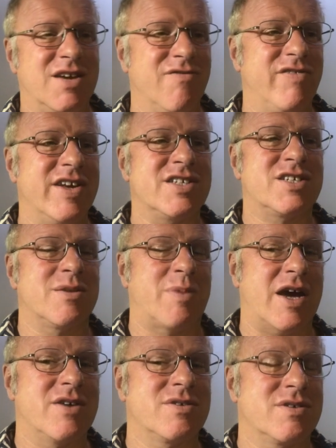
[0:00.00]
convinced
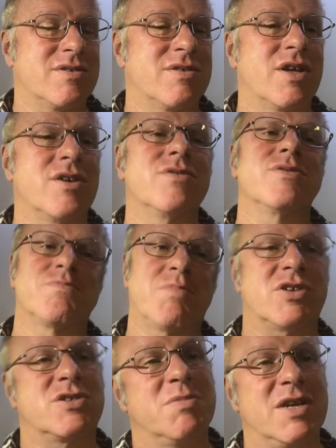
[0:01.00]
about, though there's
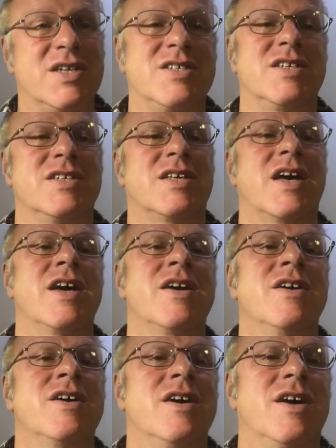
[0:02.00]
possibilities there.
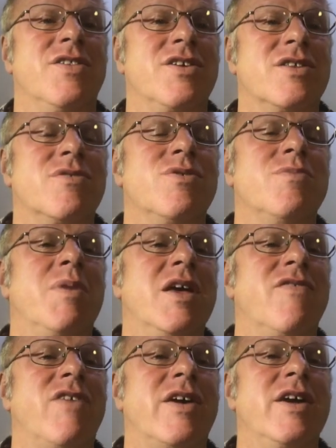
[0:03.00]
And the other would
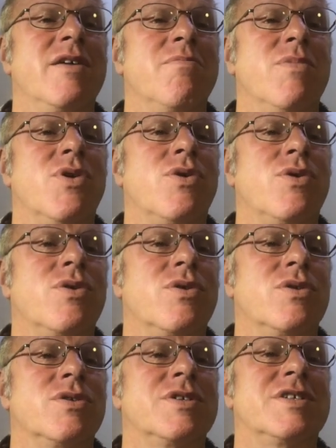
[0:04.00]
be a very more
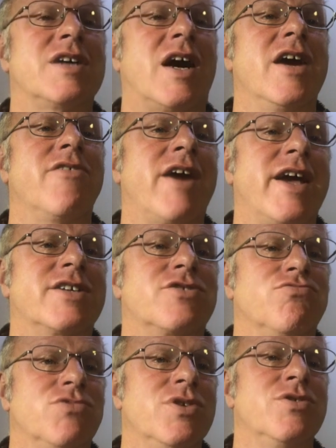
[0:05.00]

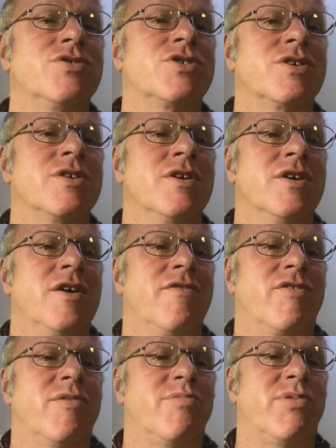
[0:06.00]
direct route
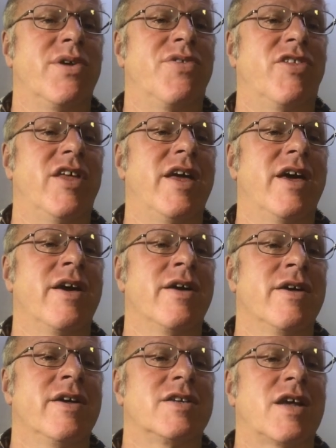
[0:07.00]
from Bydd
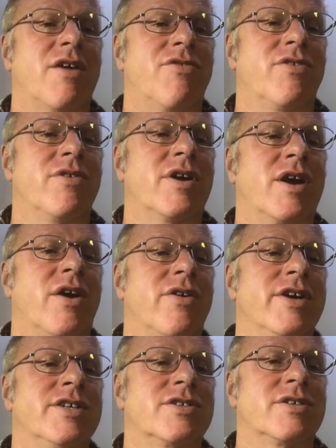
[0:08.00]
down through
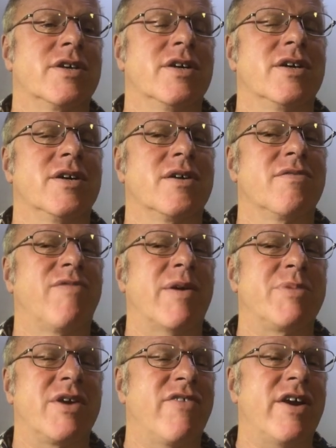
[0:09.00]
Corris,
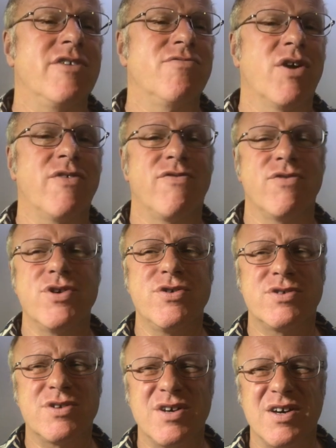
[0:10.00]
but a very rough
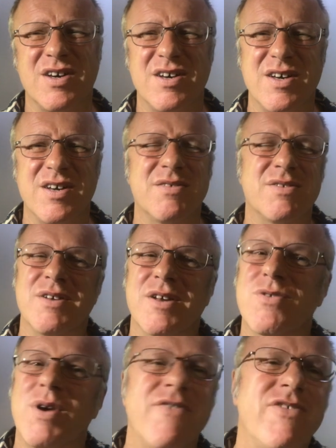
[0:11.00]
route.
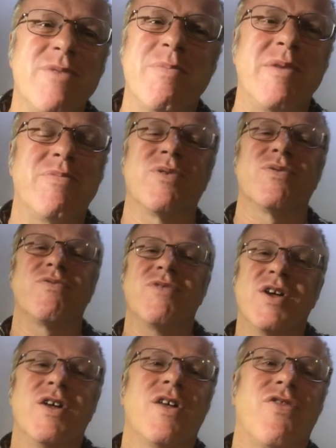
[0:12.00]
Quite a few people
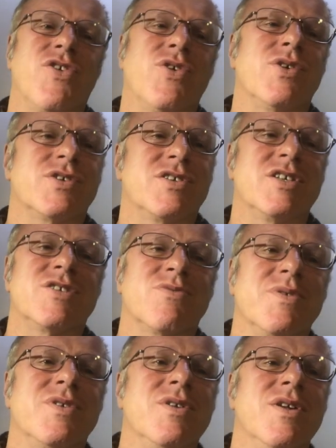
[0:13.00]
thought this
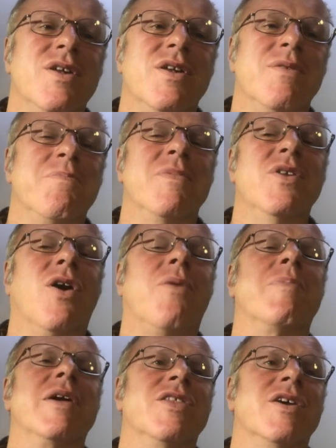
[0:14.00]
would
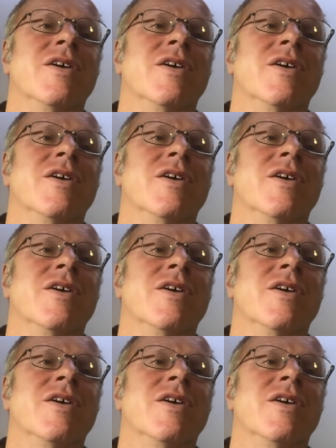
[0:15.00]
not be